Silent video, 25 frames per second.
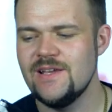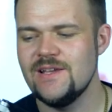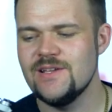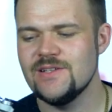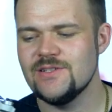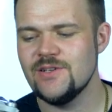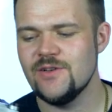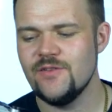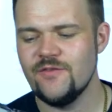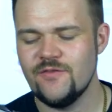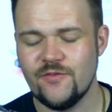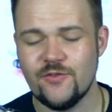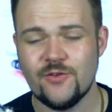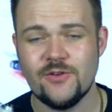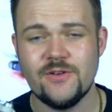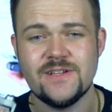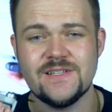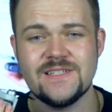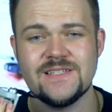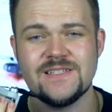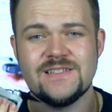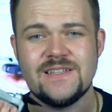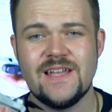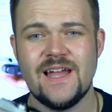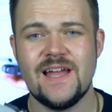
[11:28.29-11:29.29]
So for a
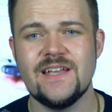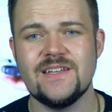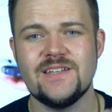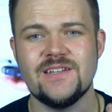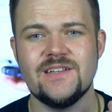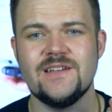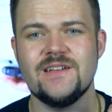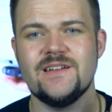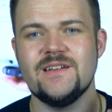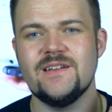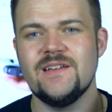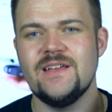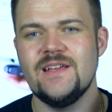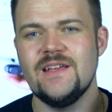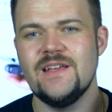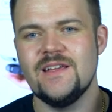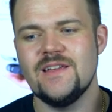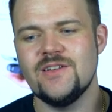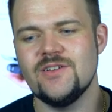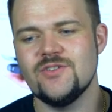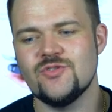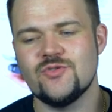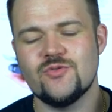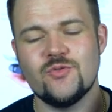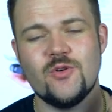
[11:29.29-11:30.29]
starter
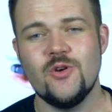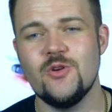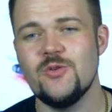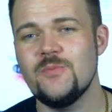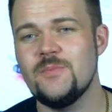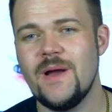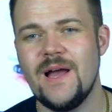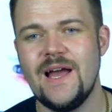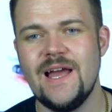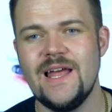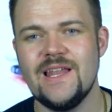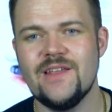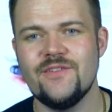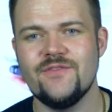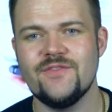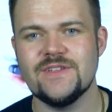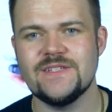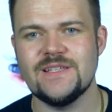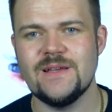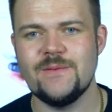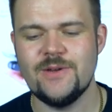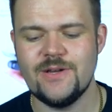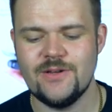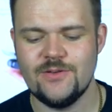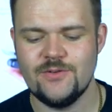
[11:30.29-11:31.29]
drone pilot for
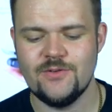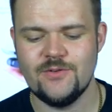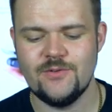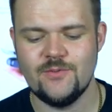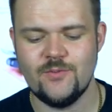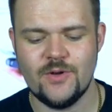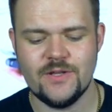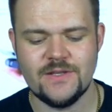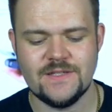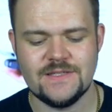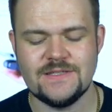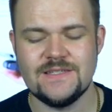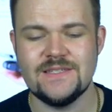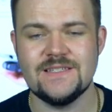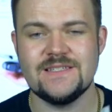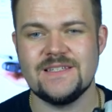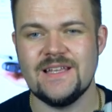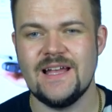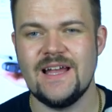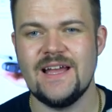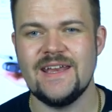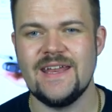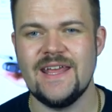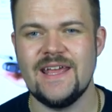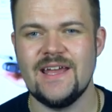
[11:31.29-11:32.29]
someone who wants to
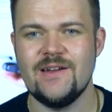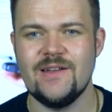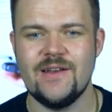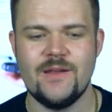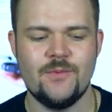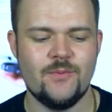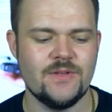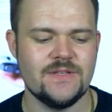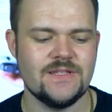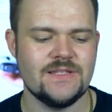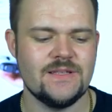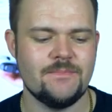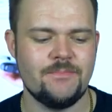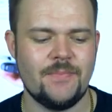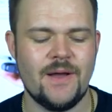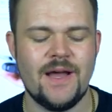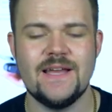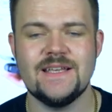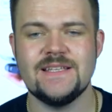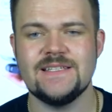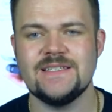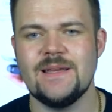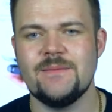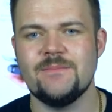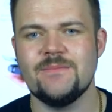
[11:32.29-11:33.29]
start out and wants to
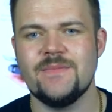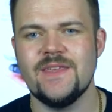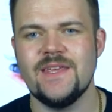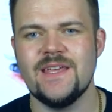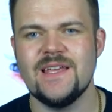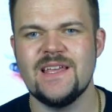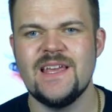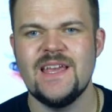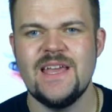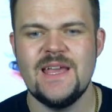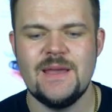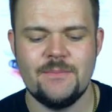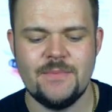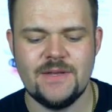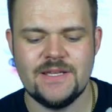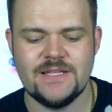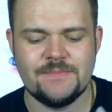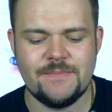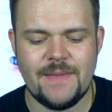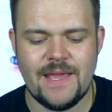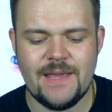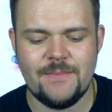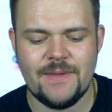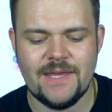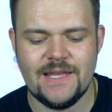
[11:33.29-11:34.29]
buy something but is
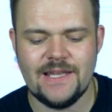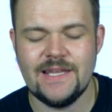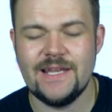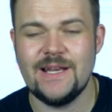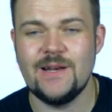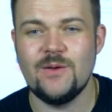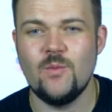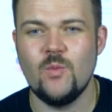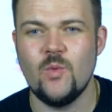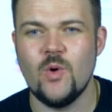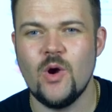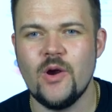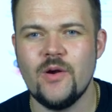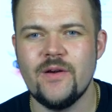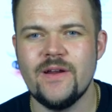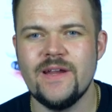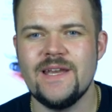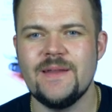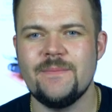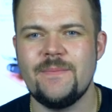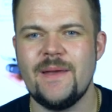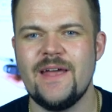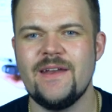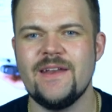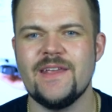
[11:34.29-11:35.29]
maybe a little worried
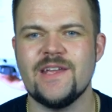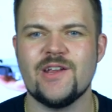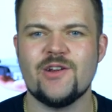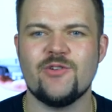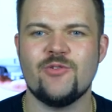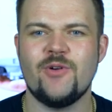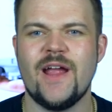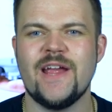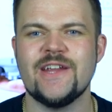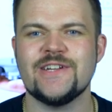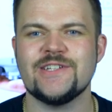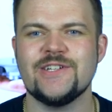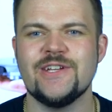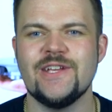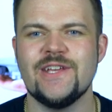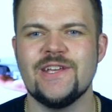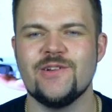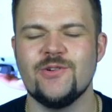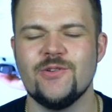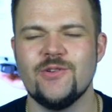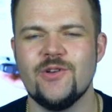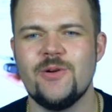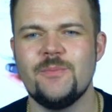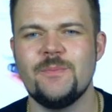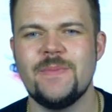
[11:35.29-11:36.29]
about it crashing
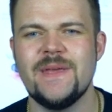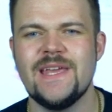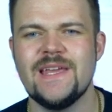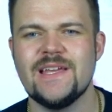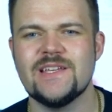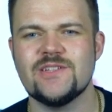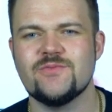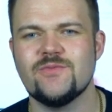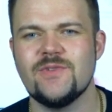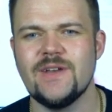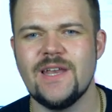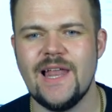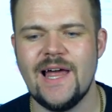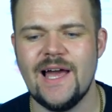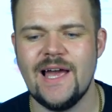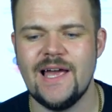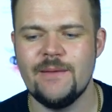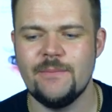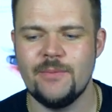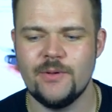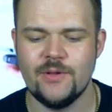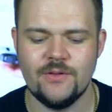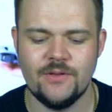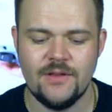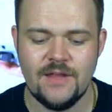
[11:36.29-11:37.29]
or not being as
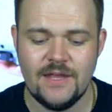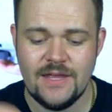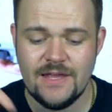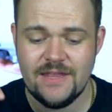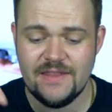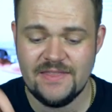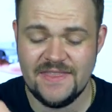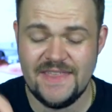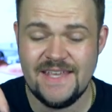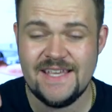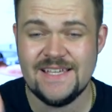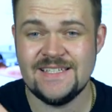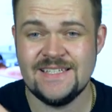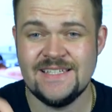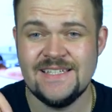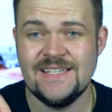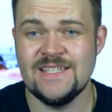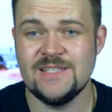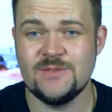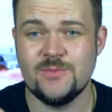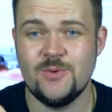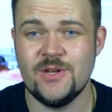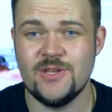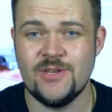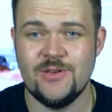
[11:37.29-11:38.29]
reliable, this
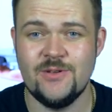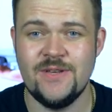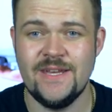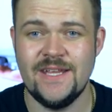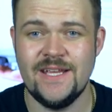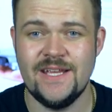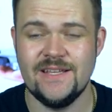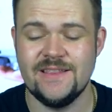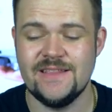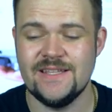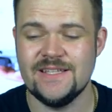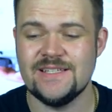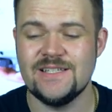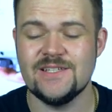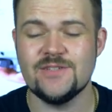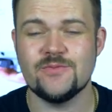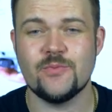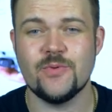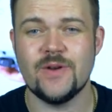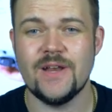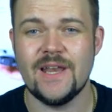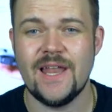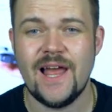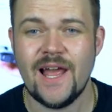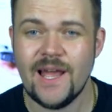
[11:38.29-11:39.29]
is what you need. This is
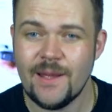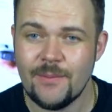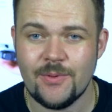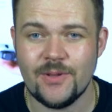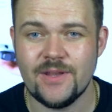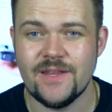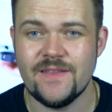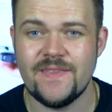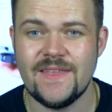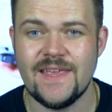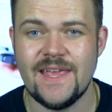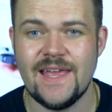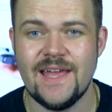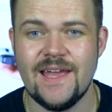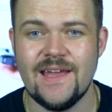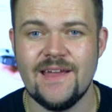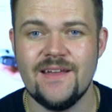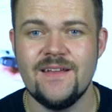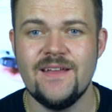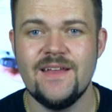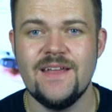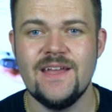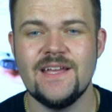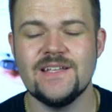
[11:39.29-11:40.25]
reliable in the air.